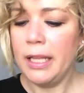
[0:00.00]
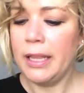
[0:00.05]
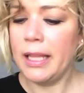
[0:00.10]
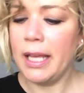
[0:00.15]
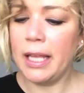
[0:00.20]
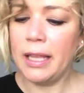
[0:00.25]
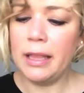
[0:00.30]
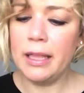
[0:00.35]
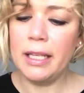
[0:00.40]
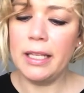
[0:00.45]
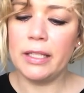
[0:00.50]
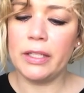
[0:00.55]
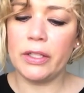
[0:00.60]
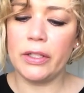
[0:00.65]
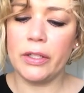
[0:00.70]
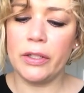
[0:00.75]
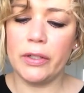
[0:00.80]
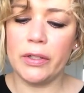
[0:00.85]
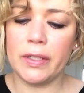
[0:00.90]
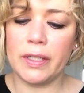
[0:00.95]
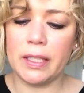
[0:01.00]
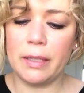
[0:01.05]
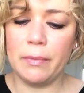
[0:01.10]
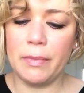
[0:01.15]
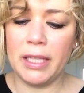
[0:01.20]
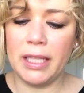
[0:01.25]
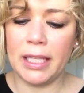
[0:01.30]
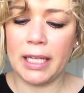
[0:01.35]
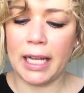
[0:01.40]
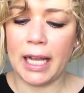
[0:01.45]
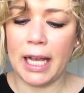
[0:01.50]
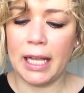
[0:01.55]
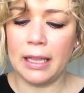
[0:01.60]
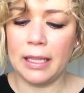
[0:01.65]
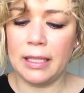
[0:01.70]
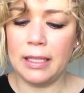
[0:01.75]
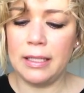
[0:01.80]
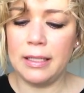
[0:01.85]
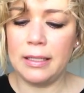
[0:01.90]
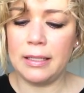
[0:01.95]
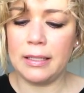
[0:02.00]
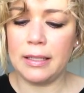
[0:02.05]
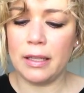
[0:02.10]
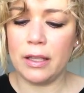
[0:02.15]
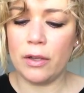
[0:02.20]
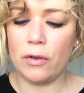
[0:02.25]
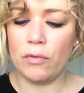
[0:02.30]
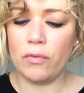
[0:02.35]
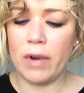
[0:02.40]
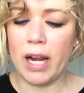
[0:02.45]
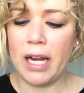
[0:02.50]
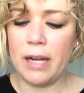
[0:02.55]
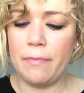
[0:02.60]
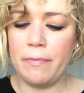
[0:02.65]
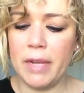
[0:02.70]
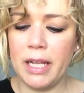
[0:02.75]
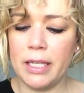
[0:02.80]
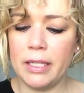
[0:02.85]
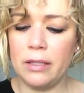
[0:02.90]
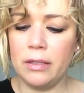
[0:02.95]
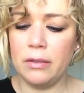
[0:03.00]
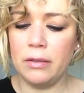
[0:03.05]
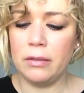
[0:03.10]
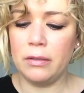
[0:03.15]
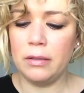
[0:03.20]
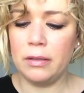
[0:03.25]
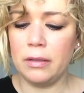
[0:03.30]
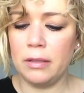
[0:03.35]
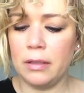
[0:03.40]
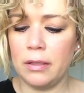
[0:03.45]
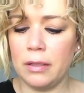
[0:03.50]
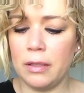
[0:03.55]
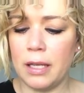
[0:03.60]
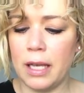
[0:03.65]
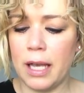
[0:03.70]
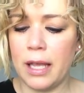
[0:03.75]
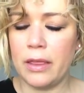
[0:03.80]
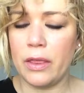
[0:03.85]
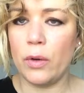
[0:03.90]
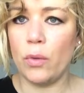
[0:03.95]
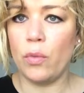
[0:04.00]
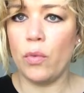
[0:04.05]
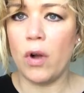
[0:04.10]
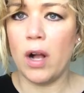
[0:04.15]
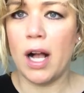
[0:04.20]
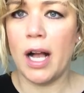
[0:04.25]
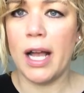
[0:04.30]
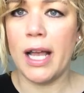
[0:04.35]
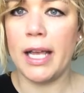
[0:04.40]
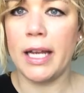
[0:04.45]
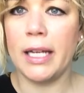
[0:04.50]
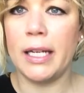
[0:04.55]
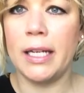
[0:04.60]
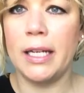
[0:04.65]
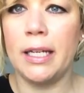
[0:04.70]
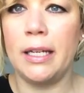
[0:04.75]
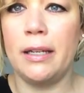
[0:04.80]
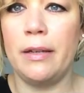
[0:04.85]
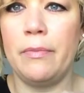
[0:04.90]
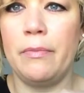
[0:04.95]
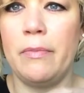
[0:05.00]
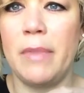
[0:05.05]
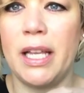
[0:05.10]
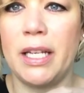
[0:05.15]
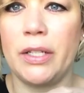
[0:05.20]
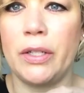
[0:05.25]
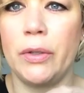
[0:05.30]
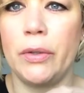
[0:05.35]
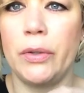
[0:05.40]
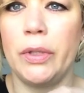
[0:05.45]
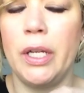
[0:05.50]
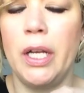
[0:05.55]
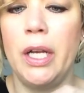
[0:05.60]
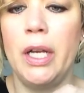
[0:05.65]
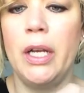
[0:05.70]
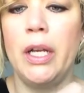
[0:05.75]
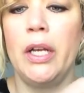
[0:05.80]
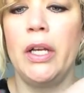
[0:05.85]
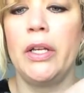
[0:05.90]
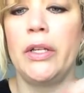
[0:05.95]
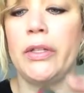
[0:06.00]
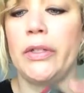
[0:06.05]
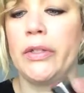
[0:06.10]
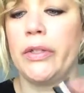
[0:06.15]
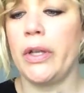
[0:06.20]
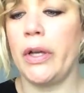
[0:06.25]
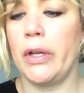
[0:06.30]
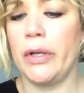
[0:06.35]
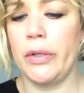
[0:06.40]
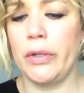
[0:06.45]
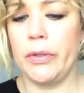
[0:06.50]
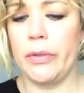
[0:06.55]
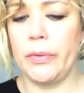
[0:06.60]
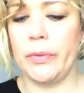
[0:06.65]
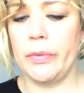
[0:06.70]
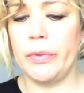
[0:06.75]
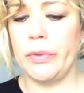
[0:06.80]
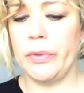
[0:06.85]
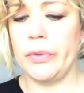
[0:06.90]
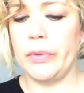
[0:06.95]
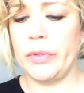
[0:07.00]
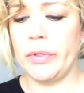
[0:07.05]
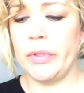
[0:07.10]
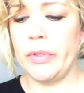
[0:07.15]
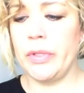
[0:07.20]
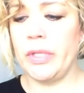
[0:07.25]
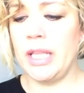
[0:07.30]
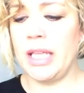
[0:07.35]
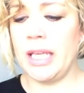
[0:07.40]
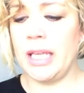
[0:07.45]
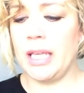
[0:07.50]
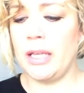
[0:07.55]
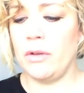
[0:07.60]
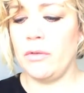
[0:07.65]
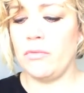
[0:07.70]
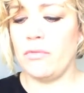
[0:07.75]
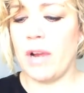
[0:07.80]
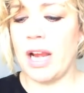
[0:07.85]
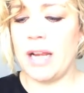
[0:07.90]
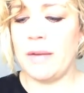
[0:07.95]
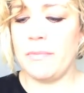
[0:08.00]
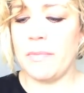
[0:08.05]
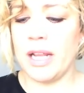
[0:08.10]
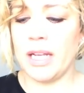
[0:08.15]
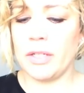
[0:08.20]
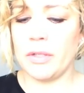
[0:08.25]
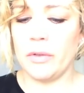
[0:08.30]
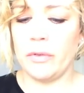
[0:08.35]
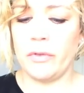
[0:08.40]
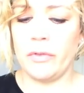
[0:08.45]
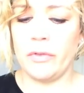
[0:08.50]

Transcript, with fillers: Then there's two similar colors, the red metal and the wine metal. So we'll do the red metal